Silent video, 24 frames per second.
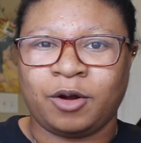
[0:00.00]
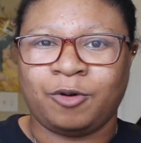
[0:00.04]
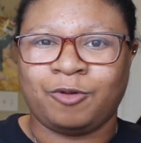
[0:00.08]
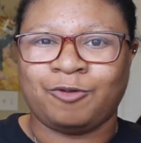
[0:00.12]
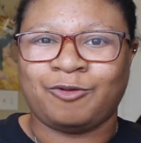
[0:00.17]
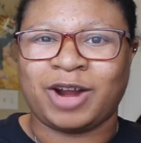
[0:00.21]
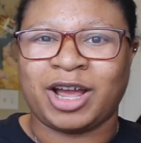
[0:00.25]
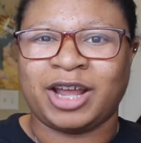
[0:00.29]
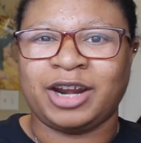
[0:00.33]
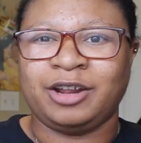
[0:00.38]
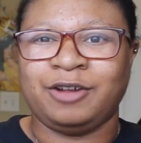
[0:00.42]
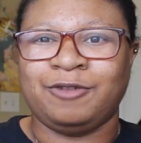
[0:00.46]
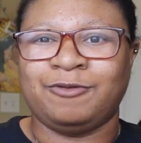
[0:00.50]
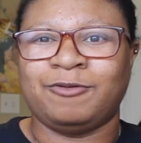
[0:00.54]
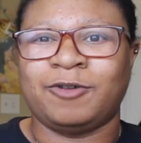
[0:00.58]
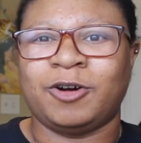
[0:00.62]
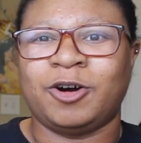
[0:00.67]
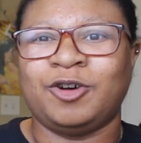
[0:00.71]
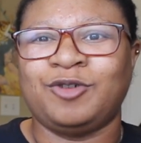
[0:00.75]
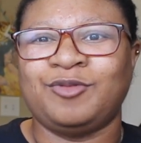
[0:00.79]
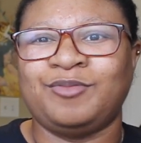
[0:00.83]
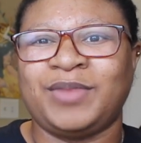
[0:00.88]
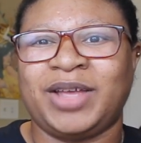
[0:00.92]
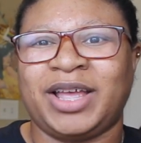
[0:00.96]
writing
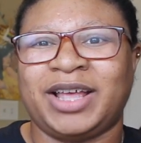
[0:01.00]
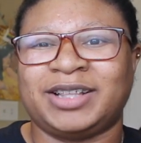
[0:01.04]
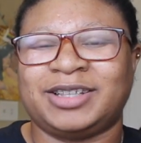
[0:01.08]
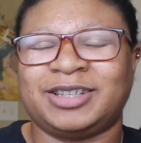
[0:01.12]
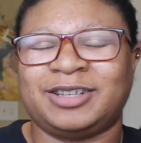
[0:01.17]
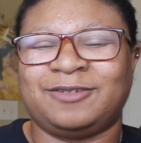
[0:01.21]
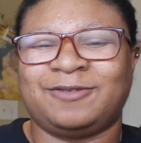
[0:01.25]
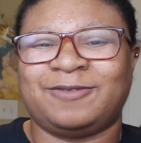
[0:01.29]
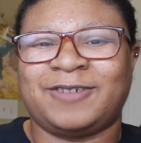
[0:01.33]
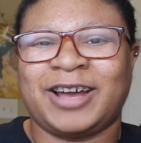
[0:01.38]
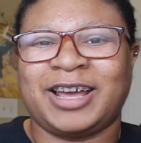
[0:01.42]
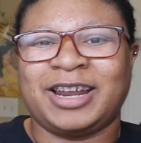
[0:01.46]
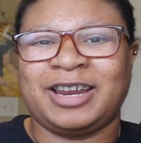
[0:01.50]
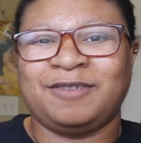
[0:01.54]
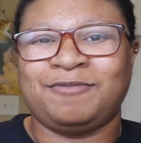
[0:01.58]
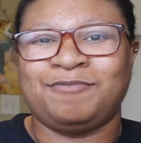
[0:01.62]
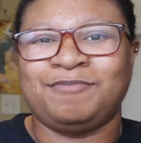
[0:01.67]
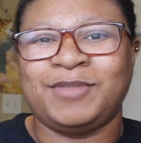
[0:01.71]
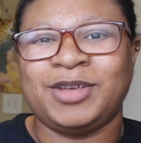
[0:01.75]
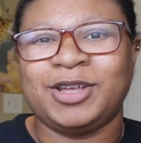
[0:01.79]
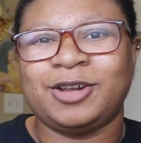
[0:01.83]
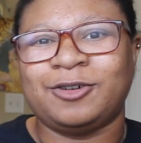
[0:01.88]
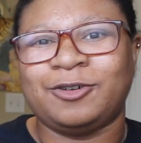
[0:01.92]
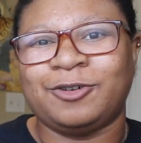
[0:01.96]
romance and writing
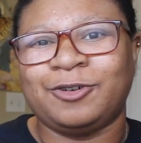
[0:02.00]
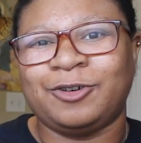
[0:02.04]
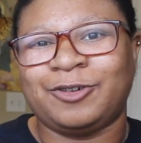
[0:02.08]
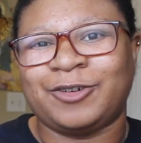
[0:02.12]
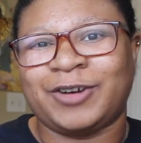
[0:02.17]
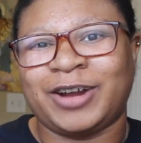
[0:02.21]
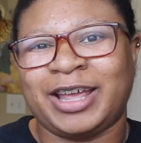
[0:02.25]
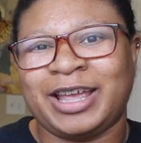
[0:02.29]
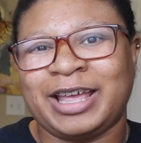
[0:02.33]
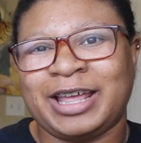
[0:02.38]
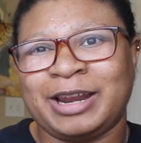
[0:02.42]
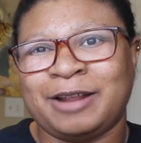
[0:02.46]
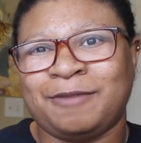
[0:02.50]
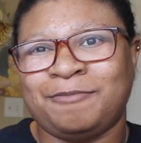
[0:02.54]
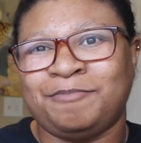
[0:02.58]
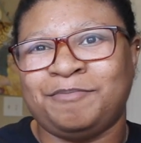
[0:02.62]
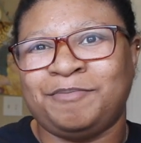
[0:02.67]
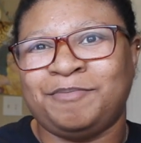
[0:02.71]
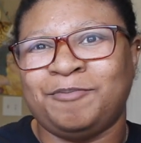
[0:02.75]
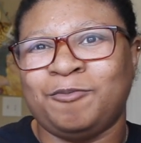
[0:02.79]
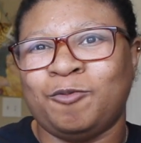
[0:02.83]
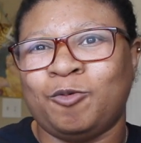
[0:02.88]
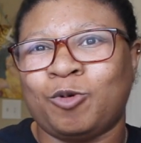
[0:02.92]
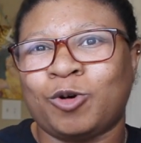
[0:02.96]
middle grade and
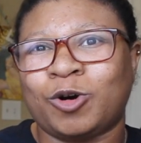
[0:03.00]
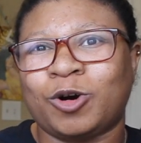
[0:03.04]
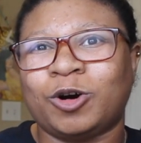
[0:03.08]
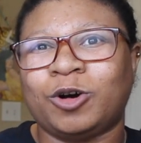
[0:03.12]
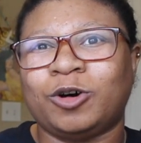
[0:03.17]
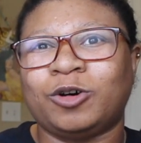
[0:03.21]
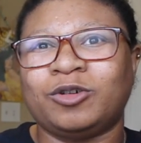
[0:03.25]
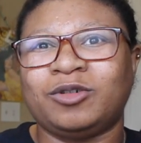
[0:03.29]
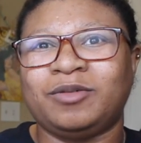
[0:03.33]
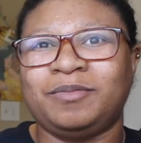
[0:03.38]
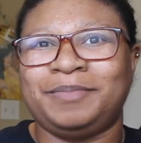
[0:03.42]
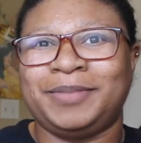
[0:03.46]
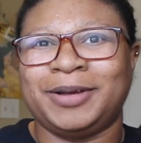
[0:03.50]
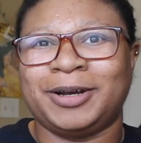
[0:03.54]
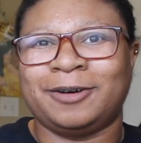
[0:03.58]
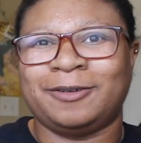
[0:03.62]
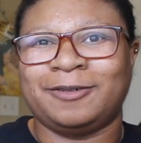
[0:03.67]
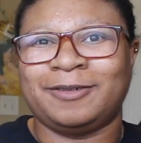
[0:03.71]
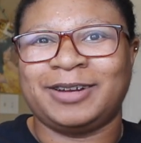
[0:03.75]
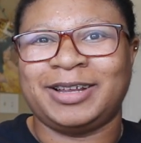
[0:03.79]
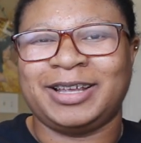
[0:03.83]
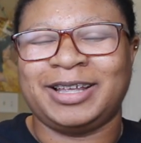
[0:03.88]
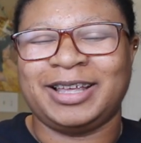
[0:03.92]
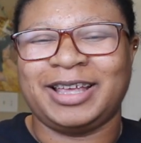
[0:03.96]
world
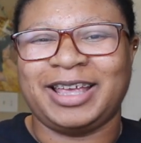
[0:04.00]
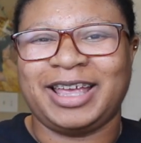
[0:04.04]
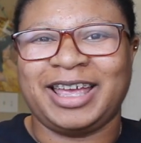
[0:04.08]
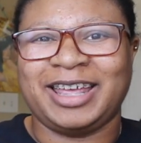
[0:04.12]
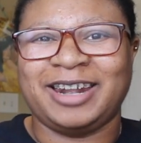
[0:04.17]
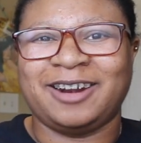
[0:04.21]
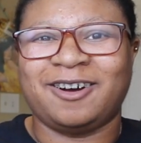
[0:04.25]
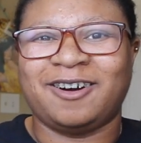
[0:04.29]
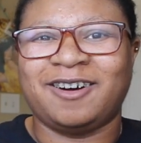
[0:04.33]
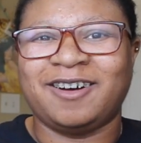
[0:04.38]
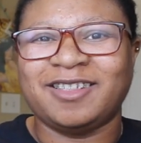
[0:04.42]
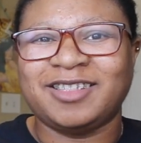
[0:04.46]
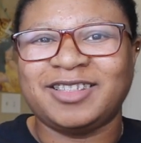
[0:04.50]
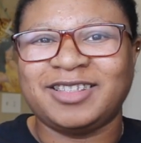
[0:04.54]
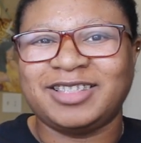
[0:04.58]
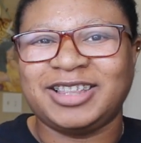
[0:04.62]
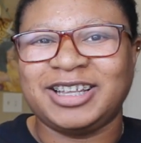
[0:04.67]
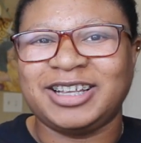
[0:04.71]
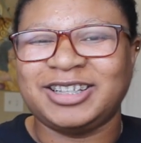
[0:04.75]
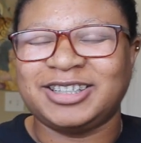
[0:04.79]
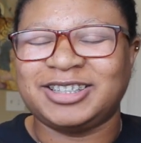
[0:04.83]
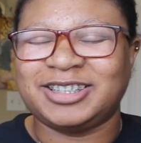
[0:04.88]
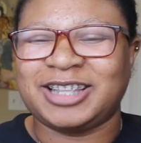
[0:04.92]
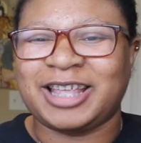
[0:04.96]
building and all the
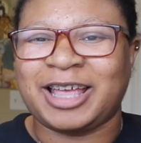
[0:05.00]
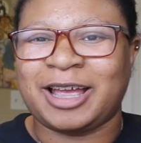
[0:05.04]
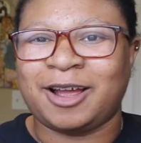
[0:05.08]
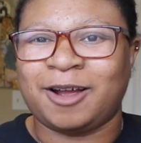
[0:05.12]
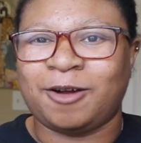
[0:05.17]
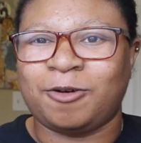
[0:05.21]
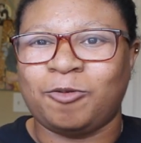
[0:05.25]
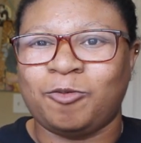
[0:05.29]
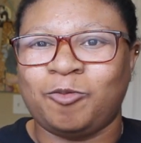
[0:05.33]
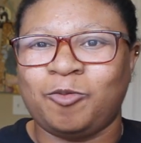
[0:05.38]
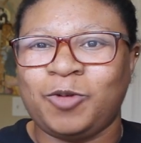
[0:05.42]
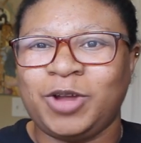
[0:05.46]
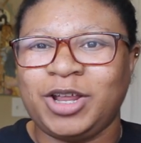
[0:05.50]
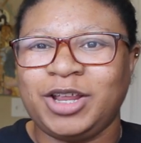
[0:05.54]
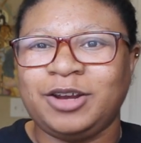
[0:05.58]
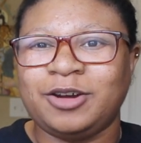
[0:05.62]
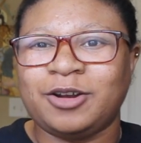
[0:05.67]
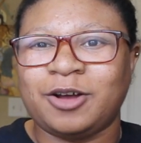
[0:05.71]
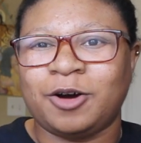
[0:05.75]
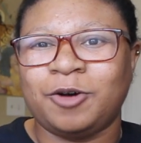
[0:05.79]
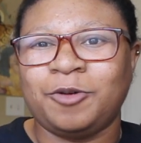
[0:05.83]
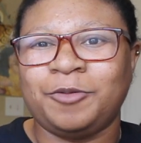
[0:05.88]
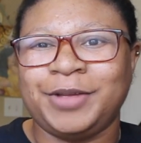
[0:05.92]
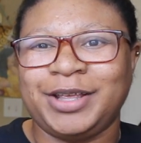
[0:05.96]
things that we
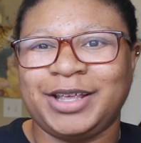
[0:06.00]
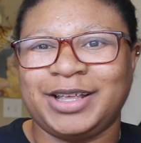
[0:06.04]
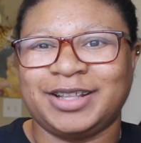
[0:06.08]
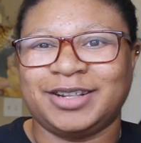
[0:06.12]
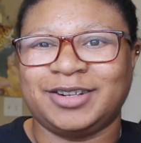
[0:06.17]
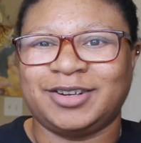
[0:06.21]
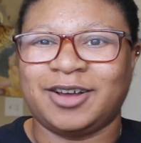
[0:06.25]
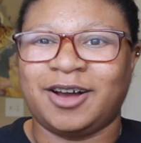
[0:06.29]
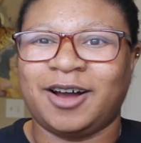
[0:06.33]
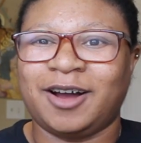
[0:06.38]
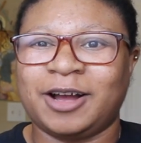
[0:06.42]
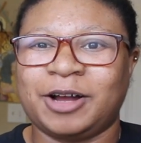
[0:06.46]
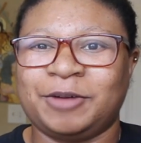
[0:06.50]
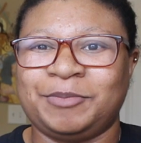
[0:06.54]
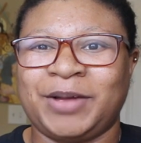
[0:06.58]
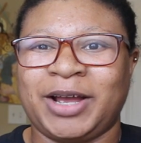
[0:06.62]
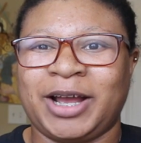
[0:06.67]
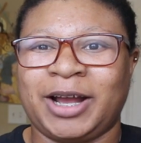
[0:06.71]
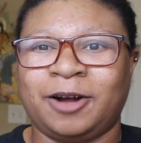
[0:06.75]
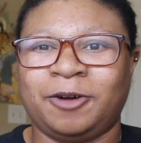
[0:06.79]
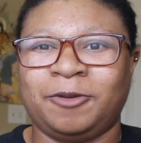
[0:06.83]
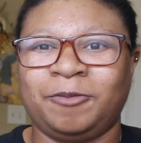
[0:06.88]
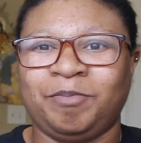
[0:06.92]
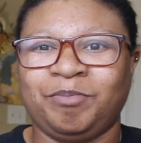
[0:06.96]
know we can talk
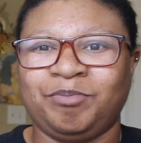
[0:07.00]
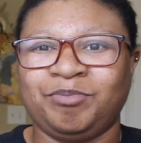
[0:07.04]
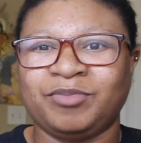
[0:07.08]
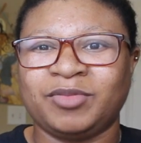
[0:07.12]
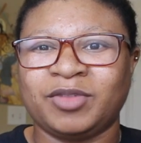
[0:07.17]
about